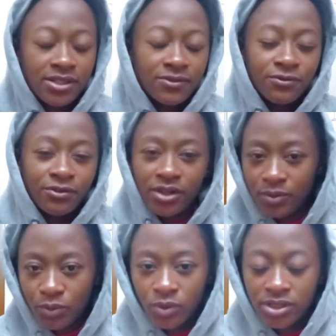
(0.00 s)
He's
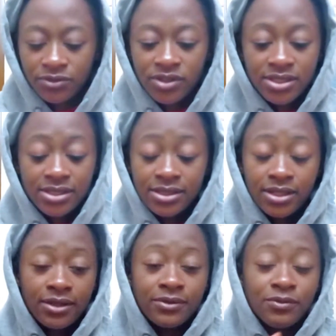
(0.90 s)
very poor
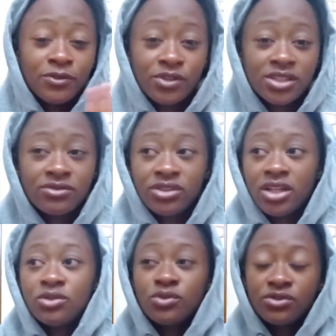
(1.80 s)
defensively,
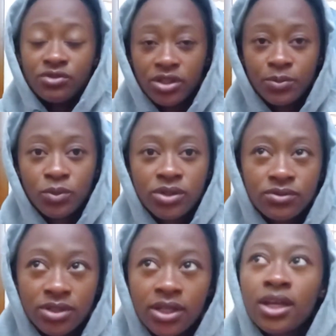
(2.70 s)
defensively, and he was very poor
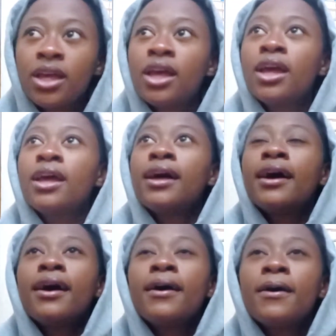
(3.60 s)
today.
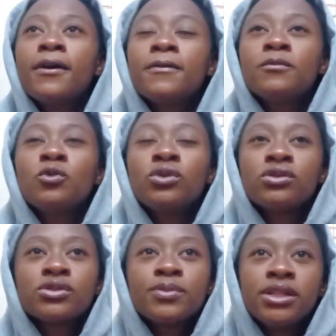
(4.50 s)
Um, who
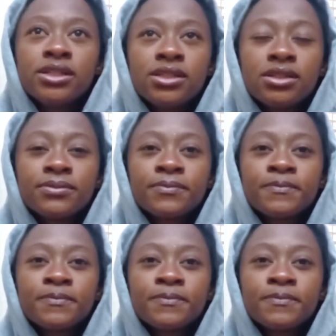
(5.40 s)
else played?